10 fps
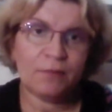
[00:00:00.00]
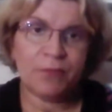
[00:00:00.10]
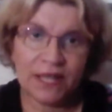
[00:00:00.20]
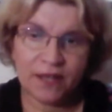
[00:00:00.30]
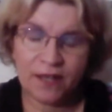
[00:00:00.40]

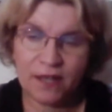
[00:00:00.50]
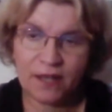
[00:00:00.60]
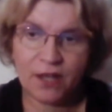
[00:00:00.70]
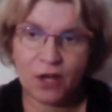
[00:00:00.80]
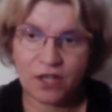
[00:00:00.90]
Bill
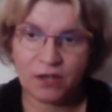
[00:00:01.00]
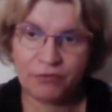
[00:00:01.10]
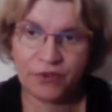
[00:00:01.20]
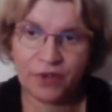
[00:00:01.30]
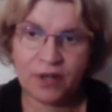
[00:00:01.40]
a lot of
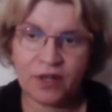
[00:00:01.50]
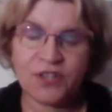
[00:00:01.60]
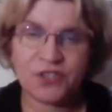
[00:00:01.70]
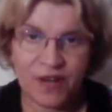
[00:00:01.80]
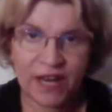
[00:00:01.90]

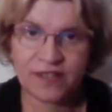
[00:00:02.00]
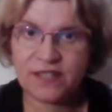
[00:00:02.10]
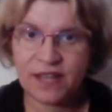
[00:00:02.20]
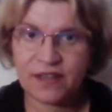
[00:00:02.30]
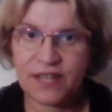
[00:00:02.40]

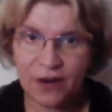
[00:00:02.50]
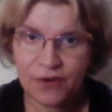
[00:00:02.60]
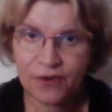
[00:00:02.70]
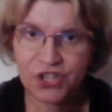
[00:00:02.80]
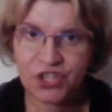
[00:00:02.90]
strength and
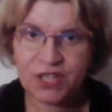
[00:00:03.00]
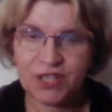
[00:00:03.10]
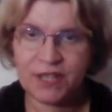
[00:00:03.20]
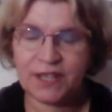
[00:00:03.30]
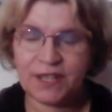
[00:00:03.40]
courage
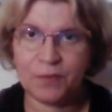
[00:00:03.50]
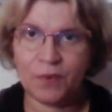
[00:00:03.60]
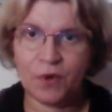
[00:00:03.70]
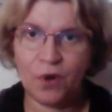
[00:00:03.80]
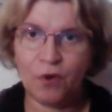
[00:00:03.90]

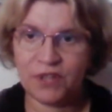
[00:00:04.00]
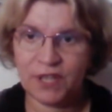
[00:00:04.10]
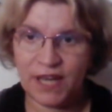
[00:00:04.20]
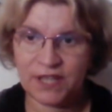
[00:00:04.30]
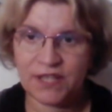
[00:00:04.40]
over the
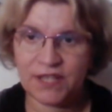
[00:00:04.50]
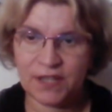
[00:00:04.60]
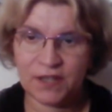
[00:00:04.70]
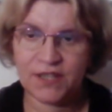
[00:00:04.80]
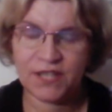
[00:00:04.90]
next
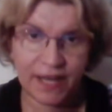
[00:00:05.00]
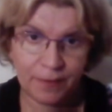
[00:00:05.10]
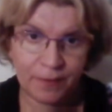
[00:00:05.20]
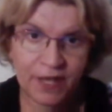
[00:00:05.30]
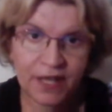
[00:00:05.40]

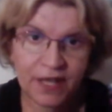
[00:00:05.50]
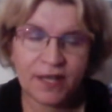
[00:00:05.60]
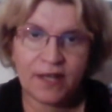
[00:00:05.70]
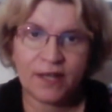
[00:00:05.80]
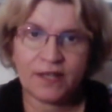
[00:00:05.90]
time.
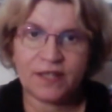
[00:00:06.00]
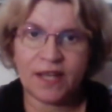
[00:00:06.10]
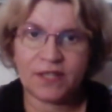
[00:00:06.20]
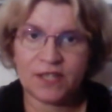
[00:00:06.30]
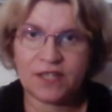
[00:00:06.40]

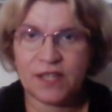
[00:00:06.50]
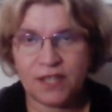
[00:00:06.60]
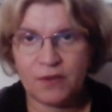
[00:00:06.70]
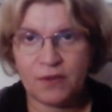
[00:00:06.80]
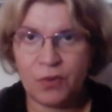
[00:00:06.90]
That is
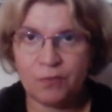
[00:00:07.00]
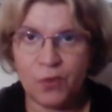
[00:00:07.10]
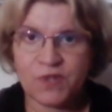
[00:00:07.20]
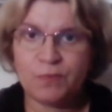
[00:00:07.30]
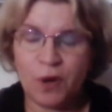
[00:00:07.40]

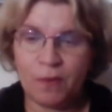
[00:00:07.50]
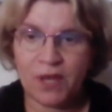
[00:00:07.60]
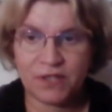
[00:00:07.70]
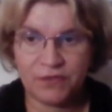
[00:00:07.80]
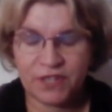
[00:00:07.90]
most probably
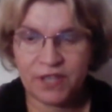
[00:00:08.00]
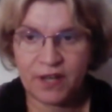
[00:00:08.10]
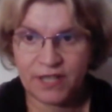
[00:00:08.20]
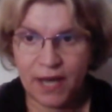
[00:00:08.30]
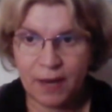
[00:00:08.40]
a
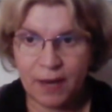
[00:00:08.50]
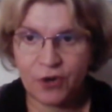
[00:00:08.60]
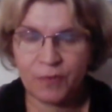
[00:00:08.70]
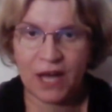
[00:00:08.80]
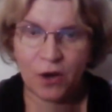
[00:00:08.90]
difficult time for
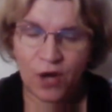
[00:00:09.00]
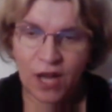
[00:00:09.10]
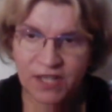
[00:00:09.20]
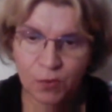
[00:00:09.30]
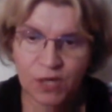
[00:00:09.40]
him now,
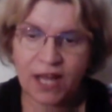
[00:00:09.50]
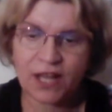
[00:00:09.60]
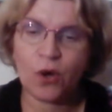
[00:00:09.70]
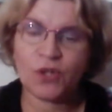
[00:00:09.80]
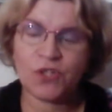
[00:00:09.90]
and I would
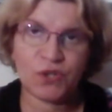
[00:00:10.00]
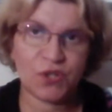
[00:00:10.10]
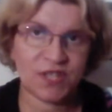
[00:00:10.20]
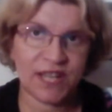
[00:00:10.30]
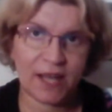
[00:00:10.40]
like also
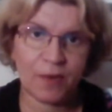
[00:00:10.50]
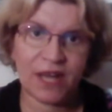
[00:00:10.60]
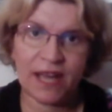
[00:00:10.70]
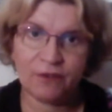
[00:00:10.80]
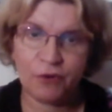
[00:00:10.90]
to thank him
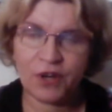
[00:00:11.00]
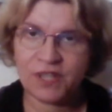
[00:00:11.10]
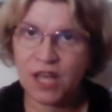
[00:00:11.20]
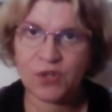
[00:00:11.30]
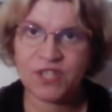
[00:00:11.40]
again for
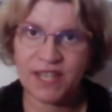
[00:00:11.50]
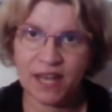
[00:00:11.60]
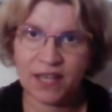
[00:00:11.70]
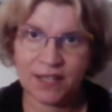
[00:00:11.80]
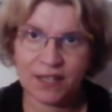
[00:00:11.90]
his
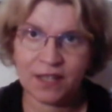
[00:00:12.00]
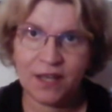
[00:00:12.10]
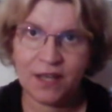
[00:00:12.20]
outstanding